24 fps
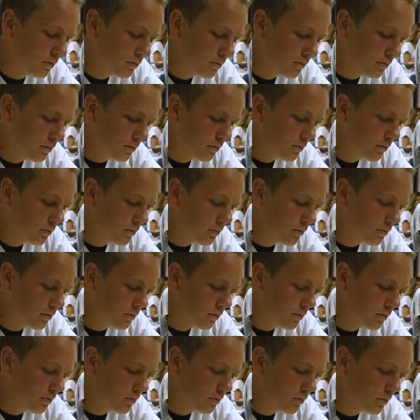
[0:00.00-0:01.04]
sense that
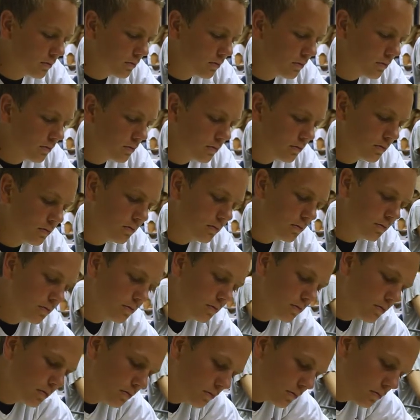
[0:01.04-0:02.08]
I
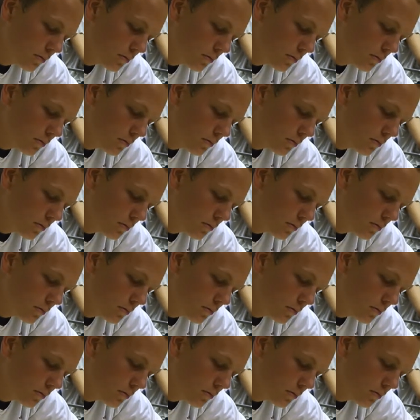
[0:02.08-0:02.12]
don't